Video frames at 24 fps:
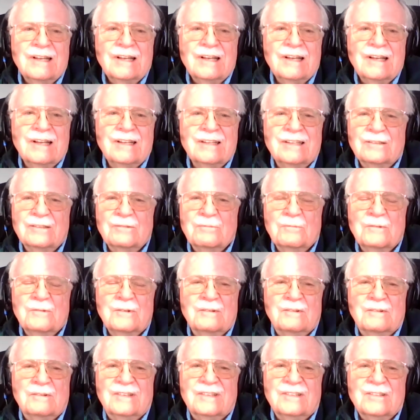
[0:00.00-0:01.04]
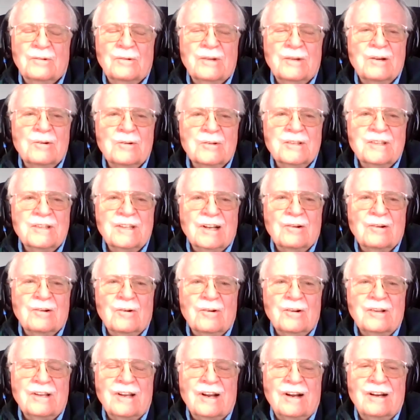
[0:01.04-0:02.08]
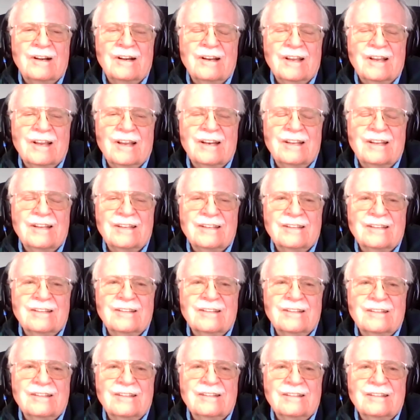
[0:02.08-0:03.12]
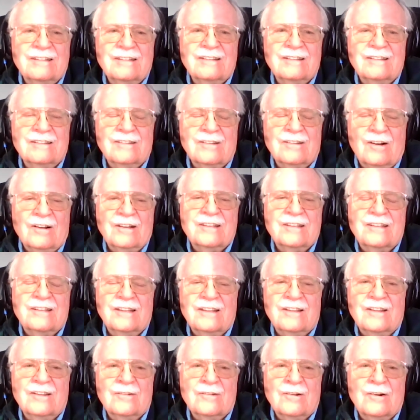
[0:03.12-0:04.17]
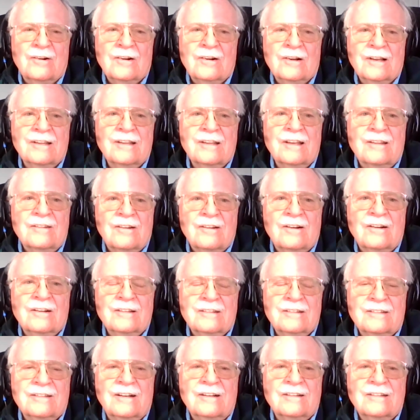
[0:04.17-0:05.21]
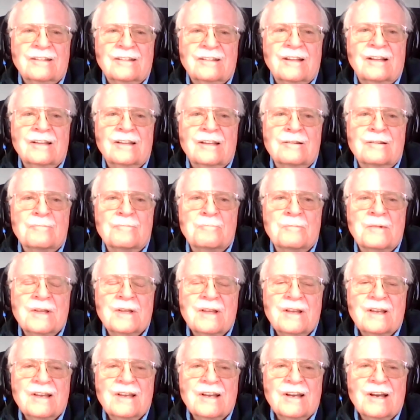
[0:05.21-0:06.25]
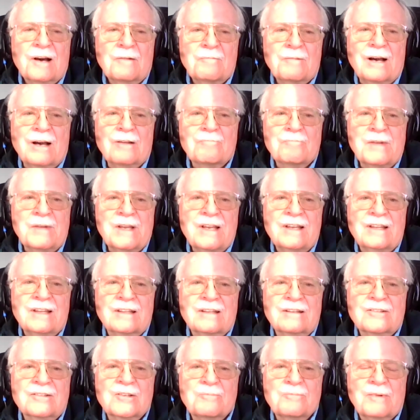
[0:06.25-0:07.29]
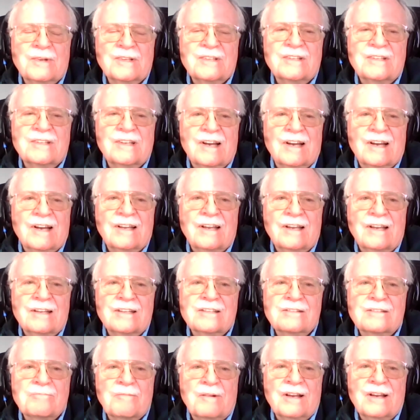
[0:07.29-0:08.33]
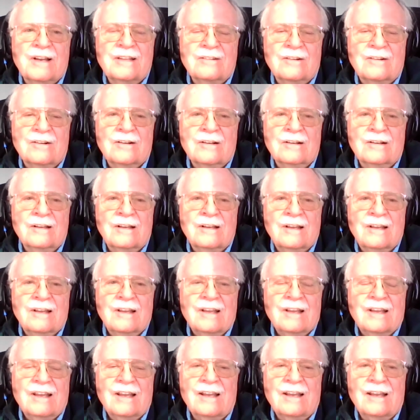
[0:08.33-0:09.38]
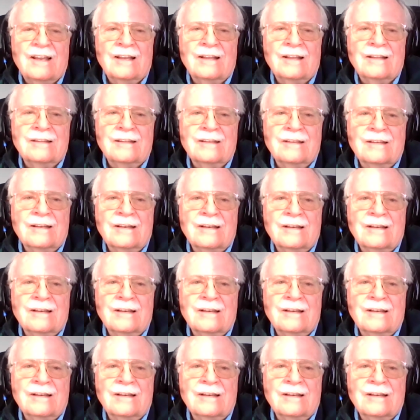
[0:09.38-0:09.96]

And he says, "Well," so he goes in the courtyard and he talks to the dog, and the dog starts telling him about being a CIA spy dog and